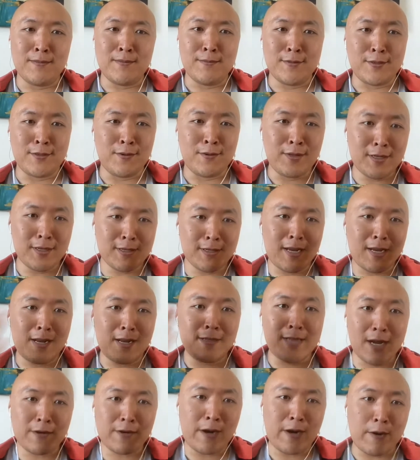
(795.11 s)
So this kind
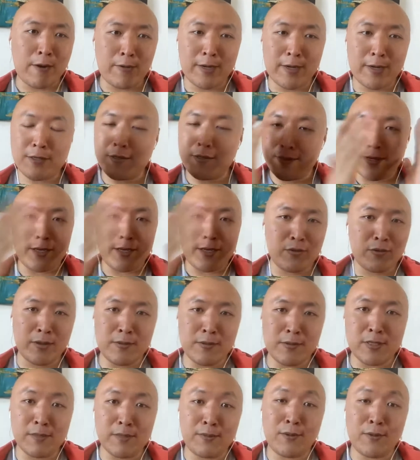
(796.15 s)
of DAO to DAO relation,
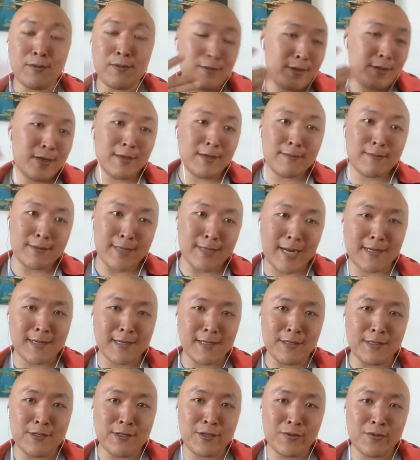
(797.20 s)
extremely simple. You can
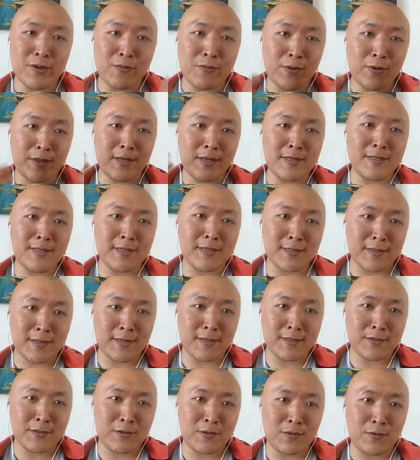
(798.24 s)
technically do it with
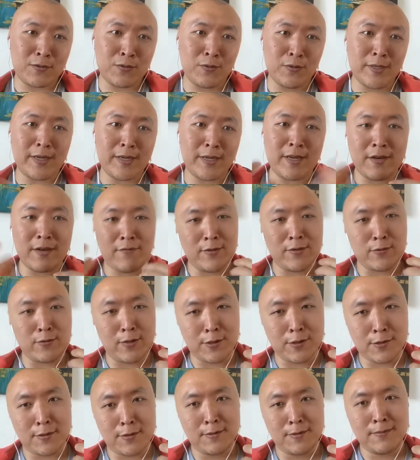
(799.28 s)
existing sort of tooling and
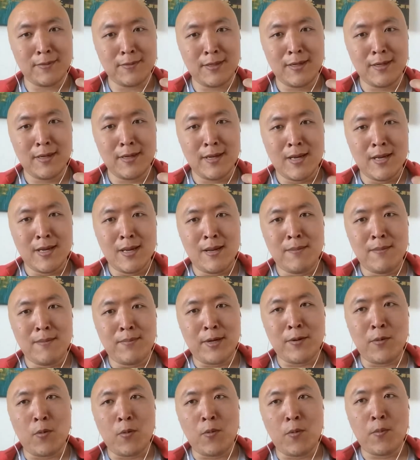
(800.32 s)
infrastructure,
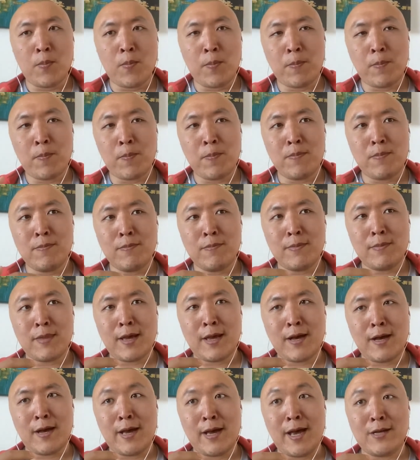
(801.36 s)
but
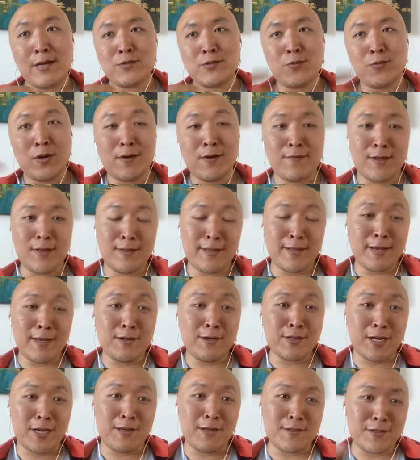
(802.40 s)
as one of the later
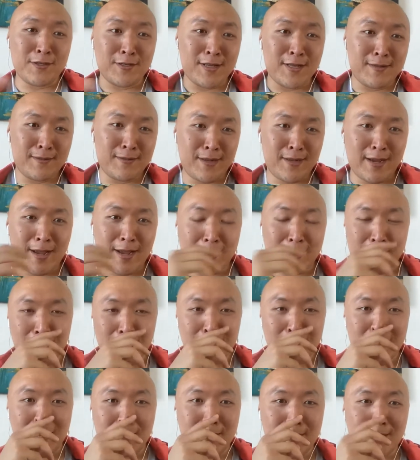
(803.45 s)
challenges that
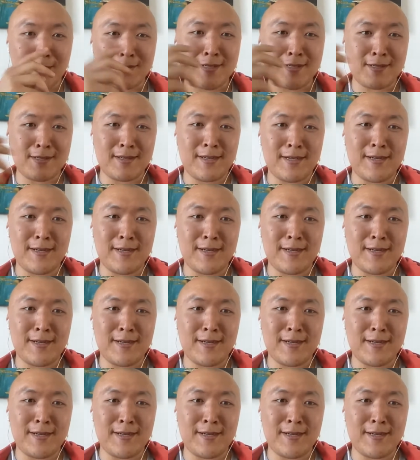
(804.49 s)
I'll talk about